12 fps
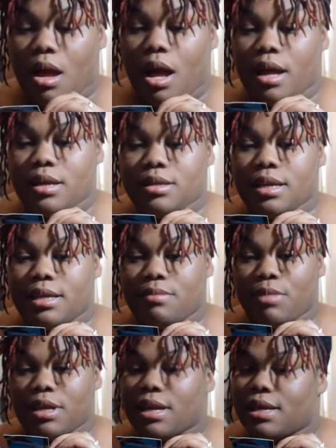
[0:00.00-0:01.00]
and you
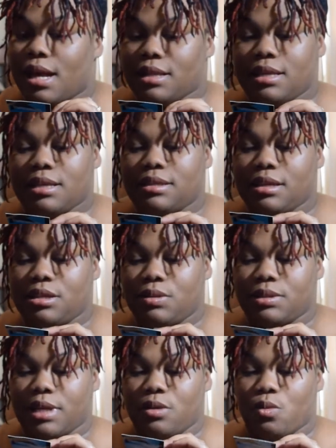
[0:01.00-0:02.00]
can tell that this
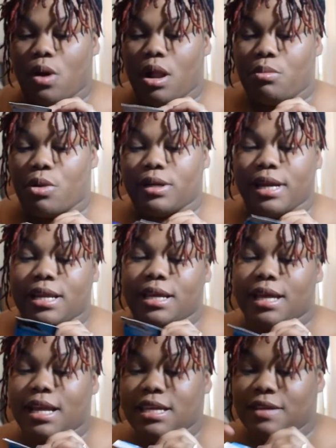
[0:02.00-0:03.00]
was at Walmart, and you
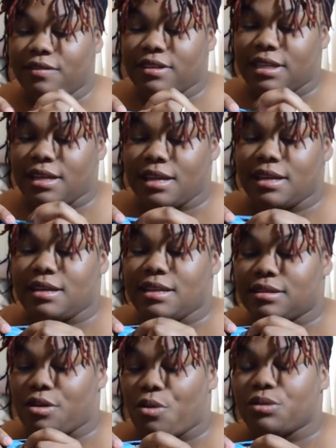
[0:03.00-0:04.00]
can even see that they
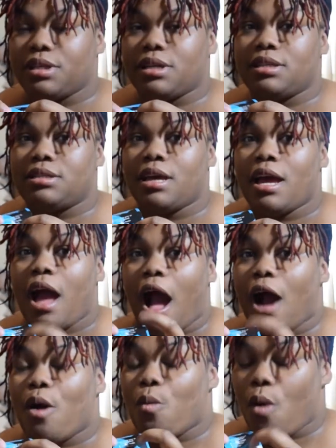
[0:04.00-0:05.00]
discounted it
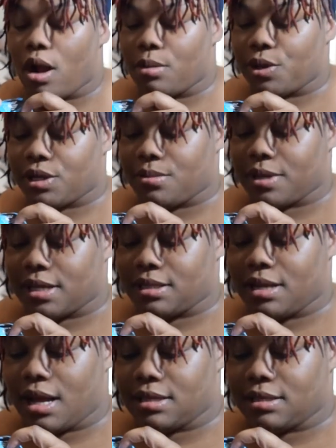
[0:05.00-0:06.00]
at Walmart because
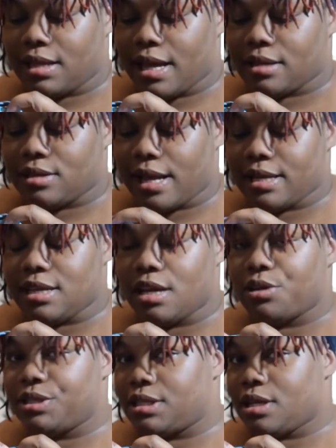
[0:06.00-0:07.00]
it has like that
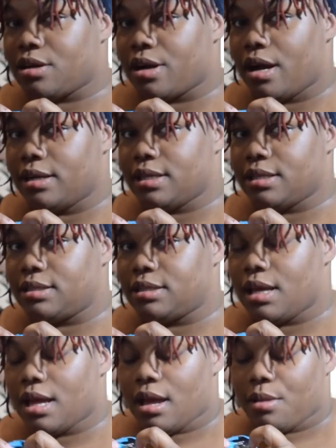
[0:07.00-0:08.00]
yellow sticker on it.
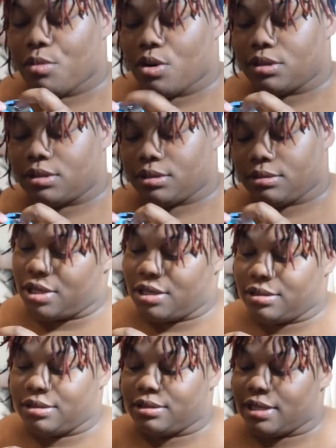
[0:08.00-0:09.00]
But you
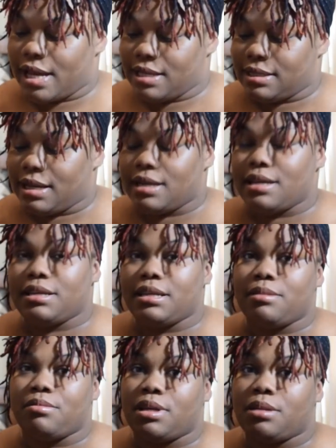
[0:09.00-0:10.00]
know, you can see that then
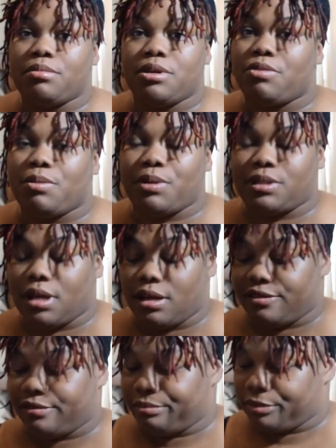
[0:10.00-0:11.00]
they rip it
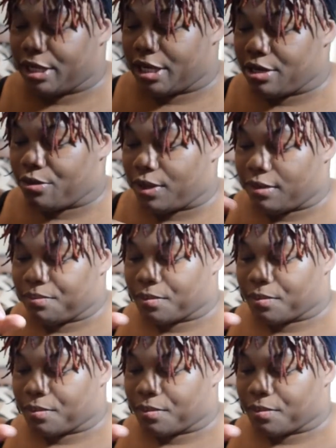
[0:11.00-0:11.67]
off. But anyway,